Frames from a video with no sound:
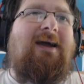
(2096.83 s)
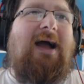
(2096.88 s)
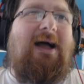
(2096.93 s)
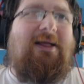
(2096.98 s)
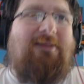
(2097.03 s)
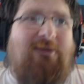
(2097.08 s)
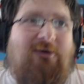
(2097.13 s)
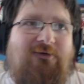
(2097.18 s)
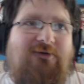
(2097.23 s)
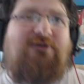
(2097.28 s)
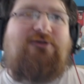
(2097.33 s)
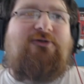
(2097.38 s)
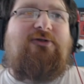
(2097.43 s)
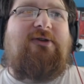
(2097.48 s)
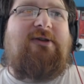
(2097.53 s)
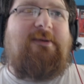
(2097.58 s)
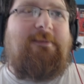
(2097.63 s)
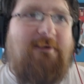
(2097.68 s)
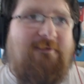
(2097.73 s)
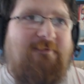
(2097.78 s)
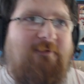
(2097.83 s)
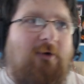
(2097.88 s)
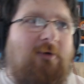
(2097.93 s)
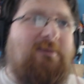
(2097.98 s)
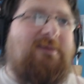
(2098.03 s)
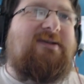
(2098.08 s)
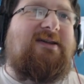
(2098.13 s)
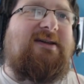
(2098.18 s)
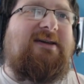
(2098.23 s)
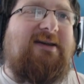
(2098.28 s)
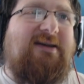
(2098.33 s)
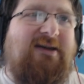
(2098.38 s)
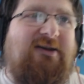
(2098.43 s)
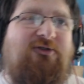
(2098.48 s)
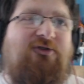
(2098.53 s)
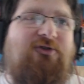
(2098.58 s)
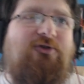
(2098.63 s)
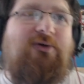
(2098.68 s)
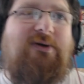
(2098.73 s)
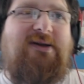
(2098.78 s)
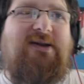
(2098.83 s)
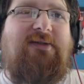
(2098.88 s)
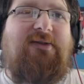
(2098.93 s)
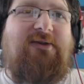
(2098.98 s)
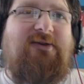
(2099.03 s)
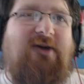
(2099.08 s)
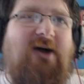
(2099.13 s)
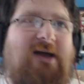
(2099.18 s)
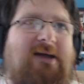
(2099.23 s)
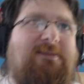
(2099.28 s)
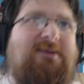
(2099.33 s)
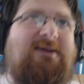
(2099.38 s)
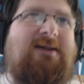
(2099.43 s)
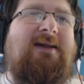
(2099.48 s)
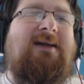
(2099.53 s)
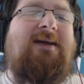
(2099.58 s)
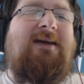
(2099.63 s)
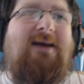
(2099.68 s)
and the creature is a performance in addition to its other types,